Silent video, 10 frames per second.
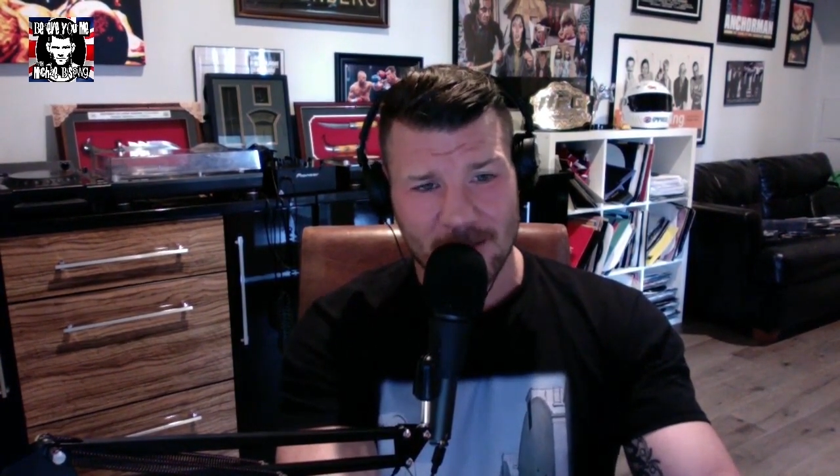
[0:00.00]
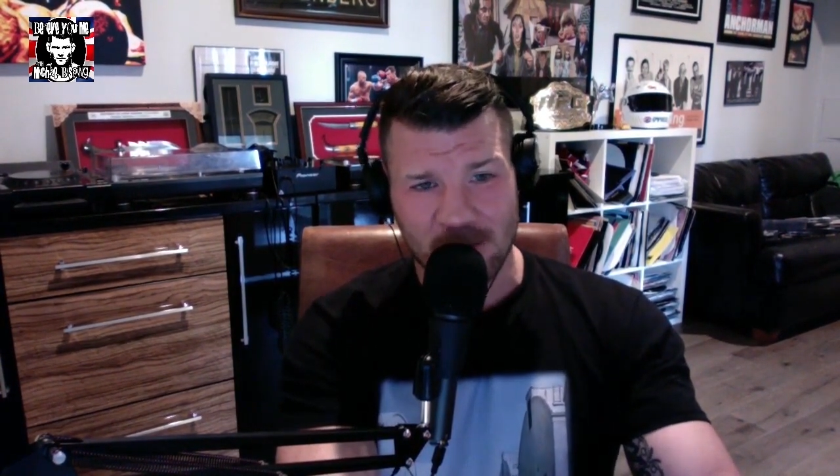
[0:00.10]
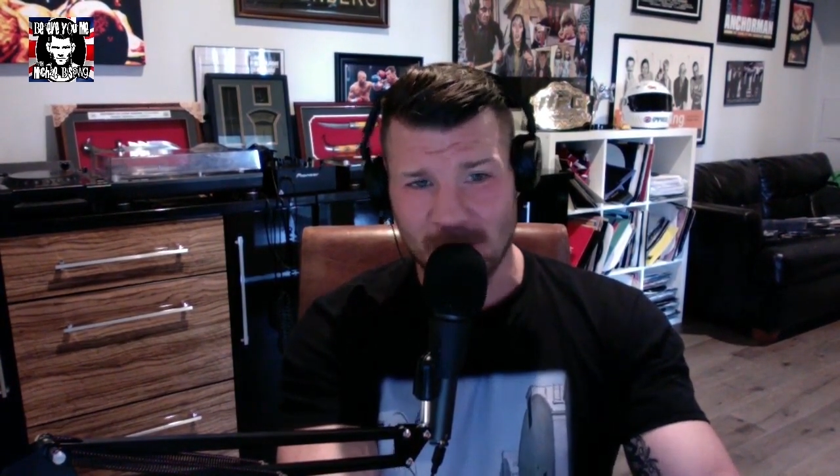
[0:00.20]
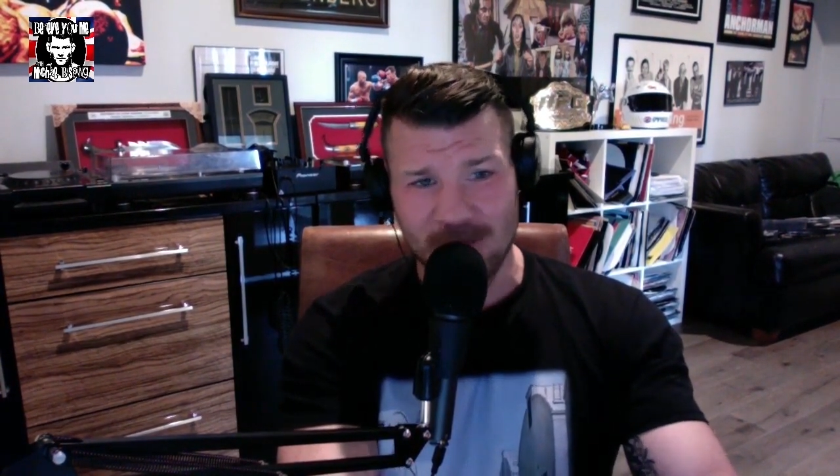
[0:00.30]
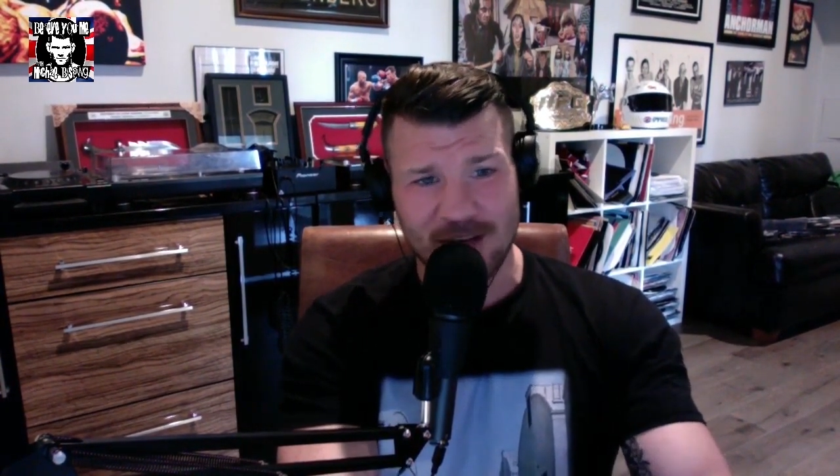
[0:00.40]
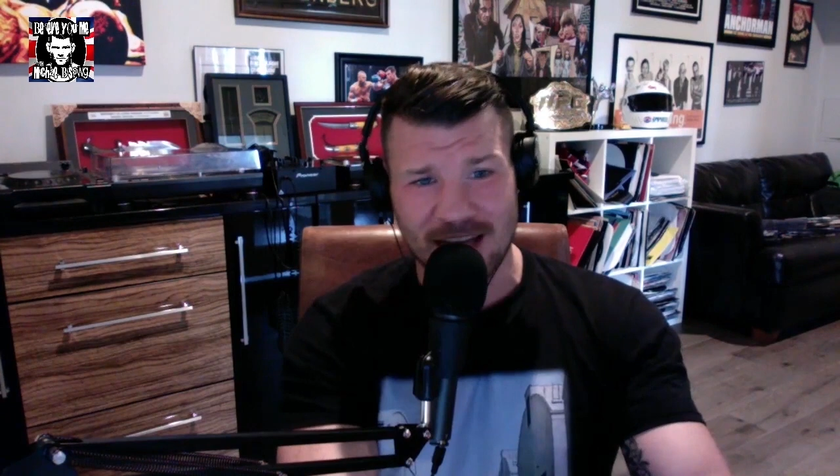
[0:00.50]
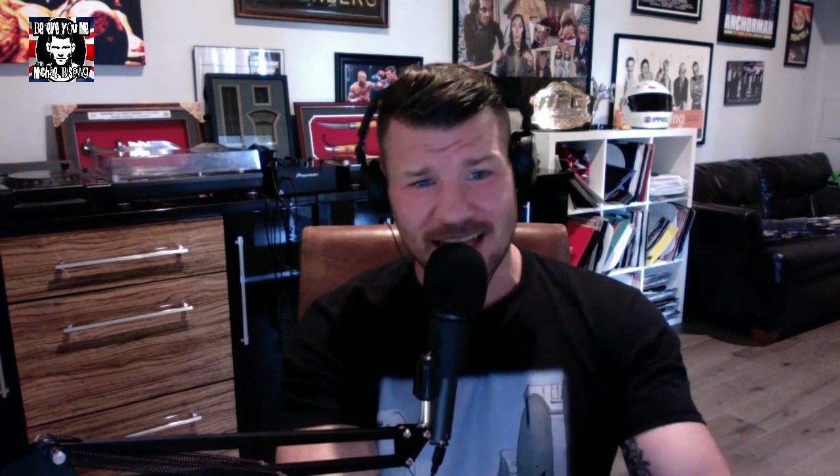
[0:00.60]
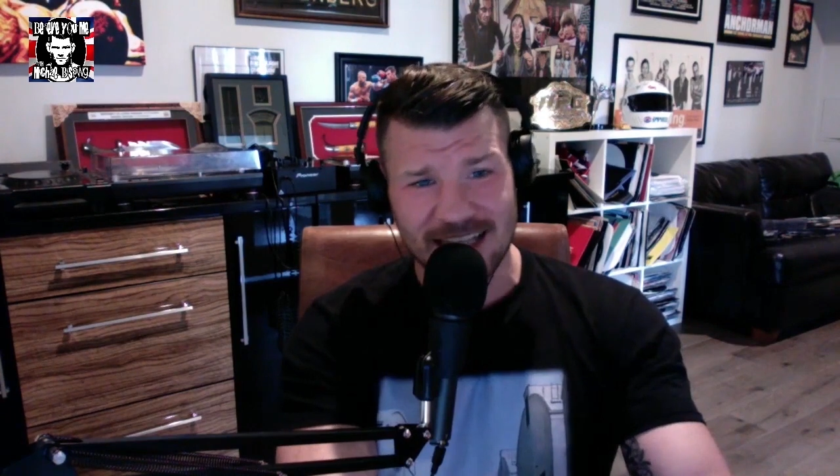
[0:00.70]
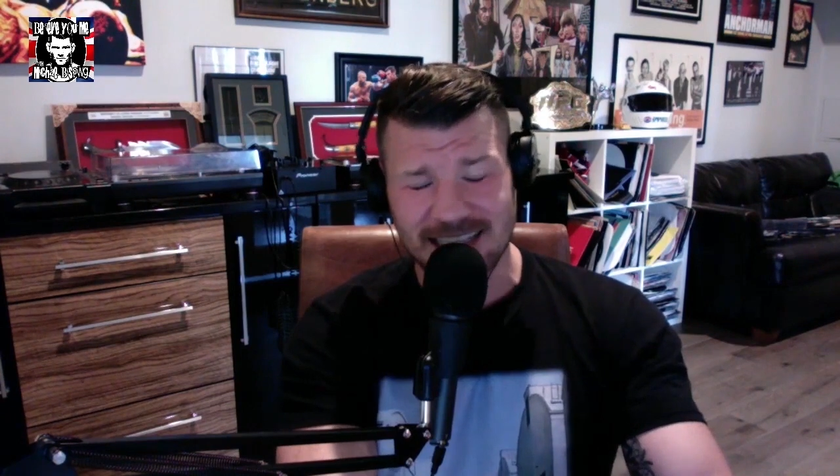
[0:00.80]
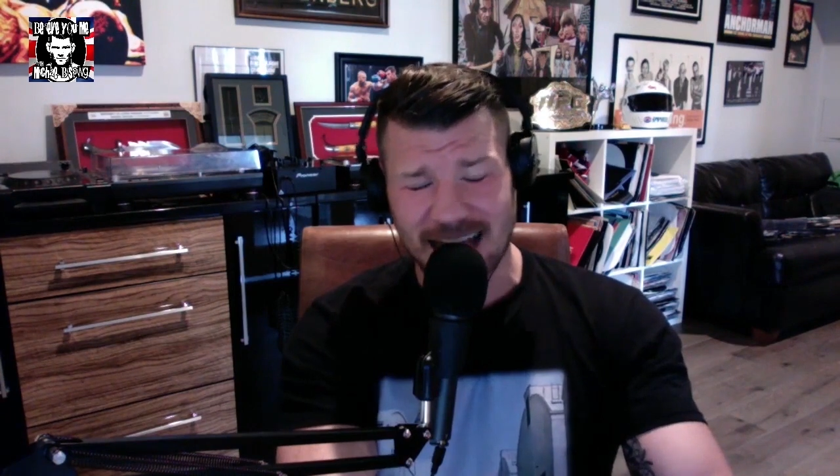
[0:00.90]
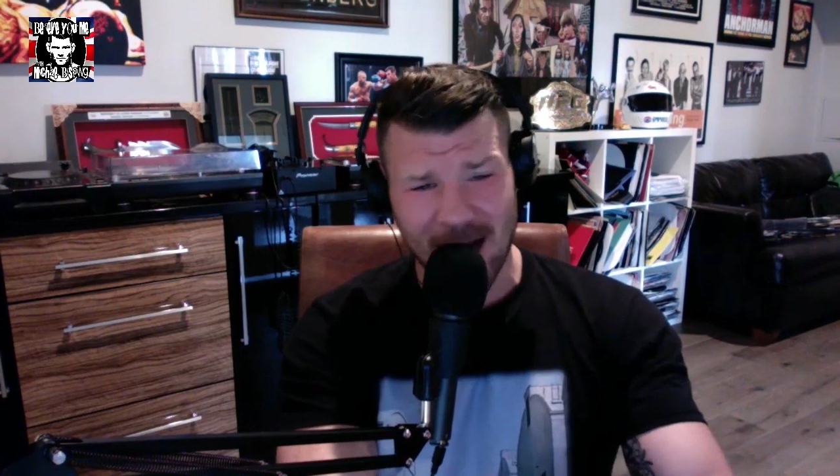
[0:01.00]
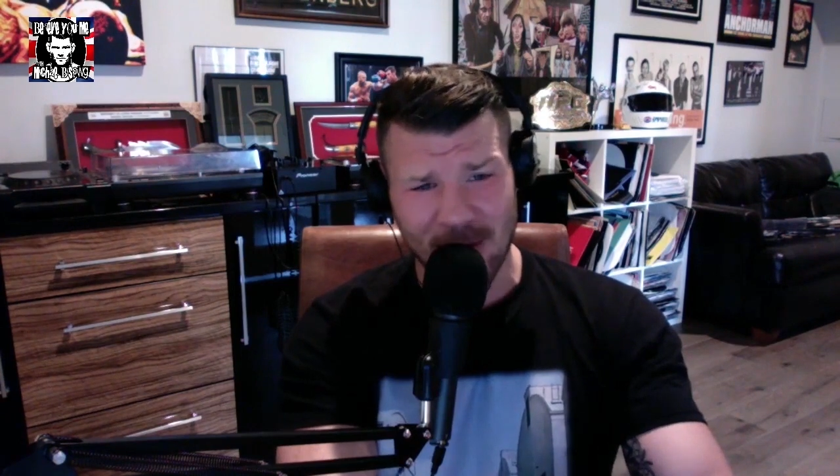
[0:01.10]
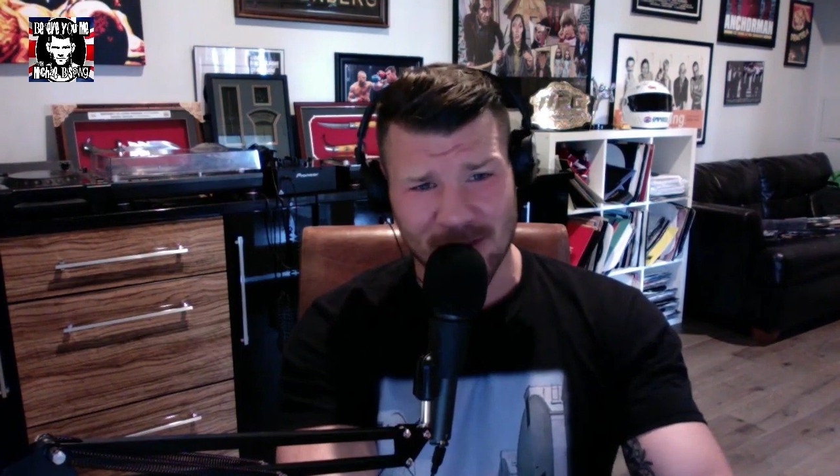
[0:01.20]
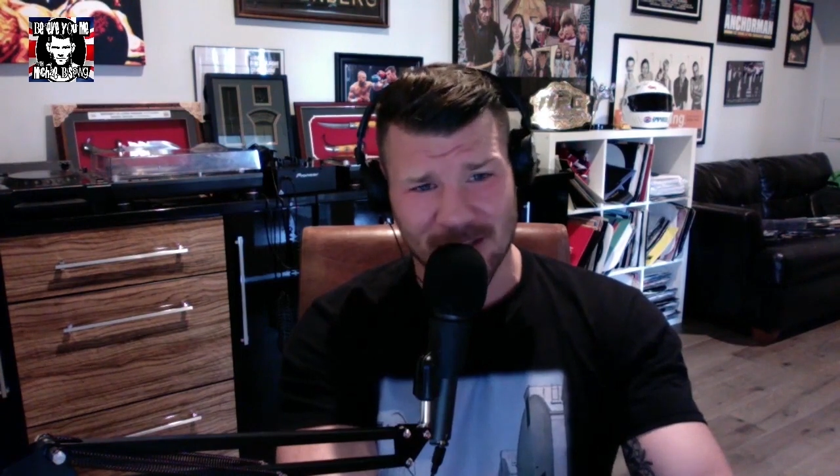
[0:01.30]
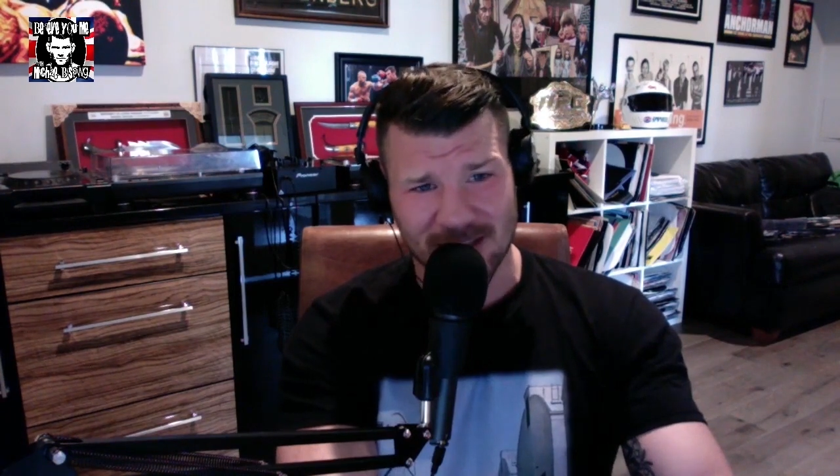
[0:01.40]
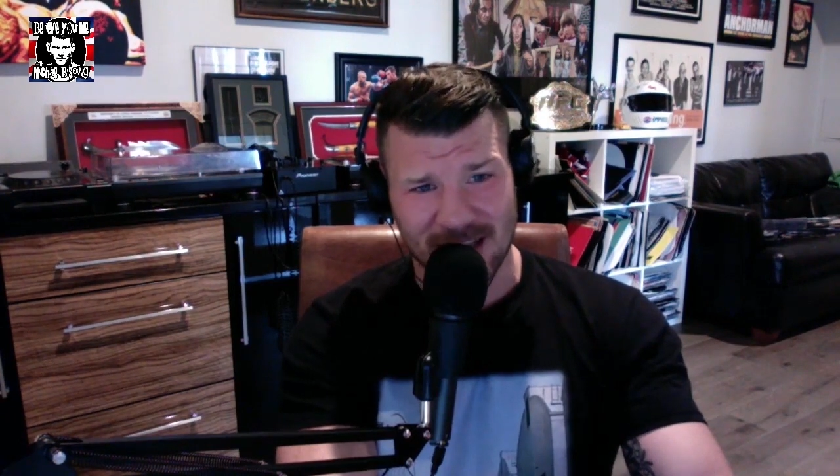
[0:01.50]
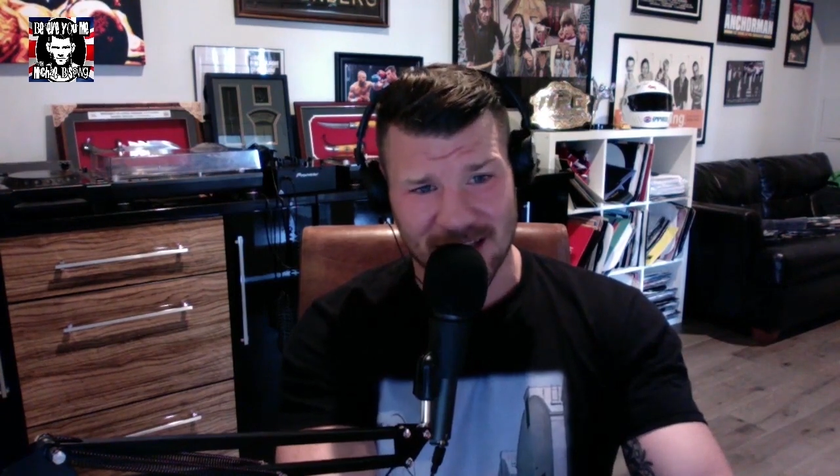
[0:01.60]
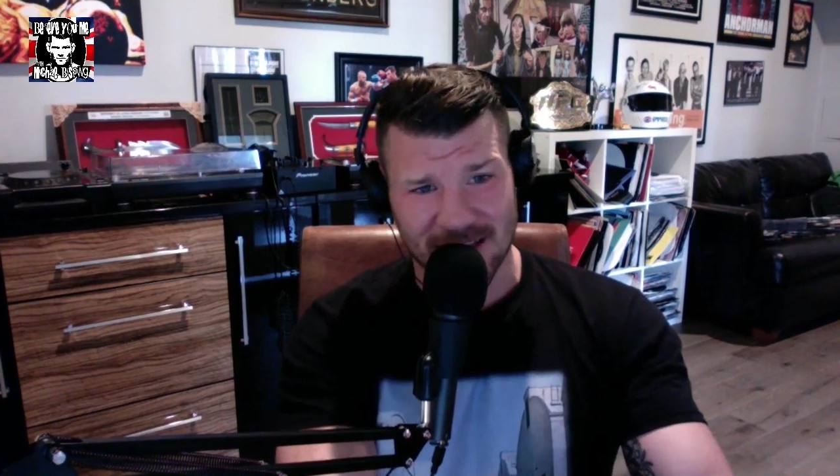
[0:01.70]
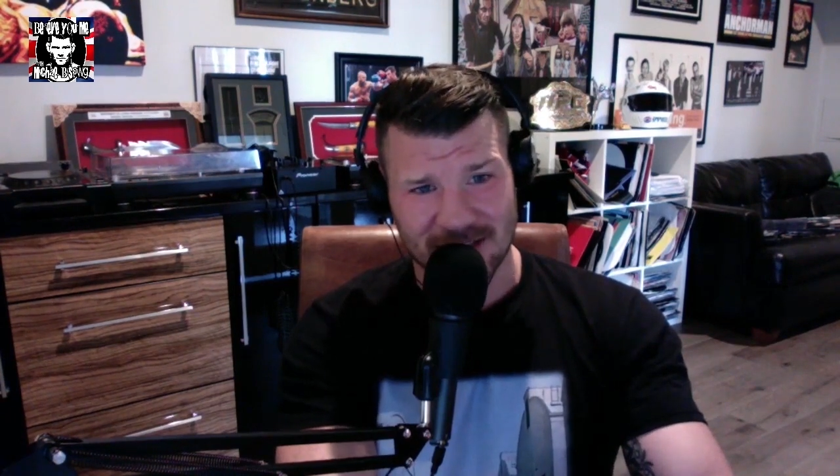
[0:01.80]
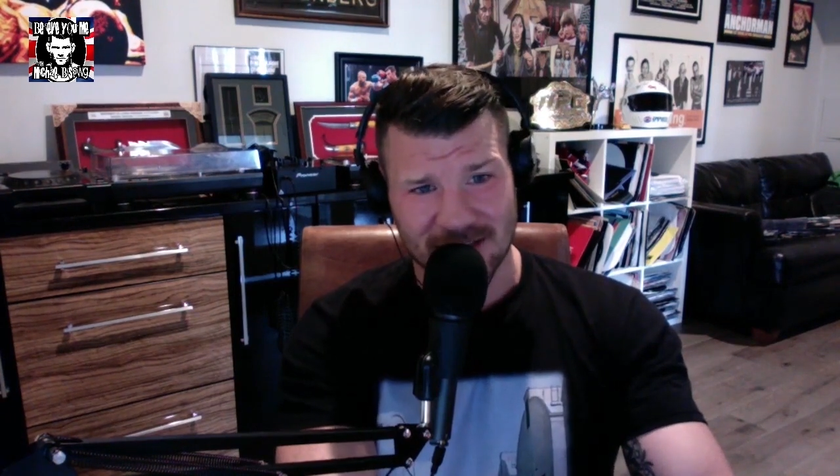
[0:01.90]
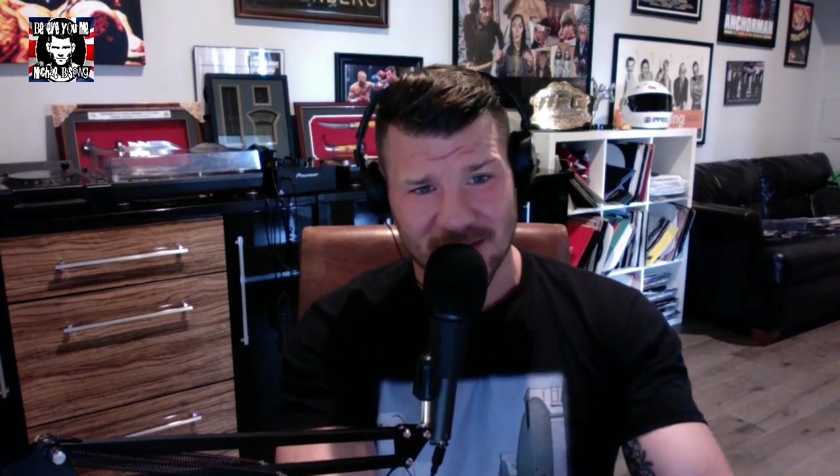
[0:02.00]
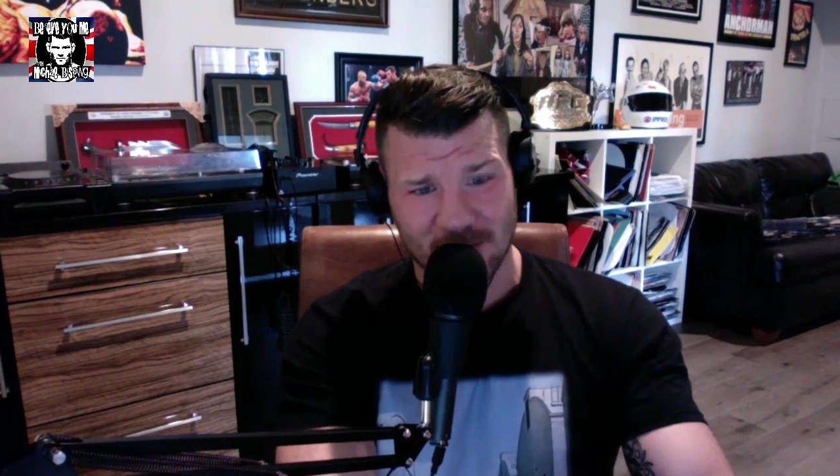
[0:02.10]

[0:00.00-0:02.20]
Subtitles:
to even eat out these days.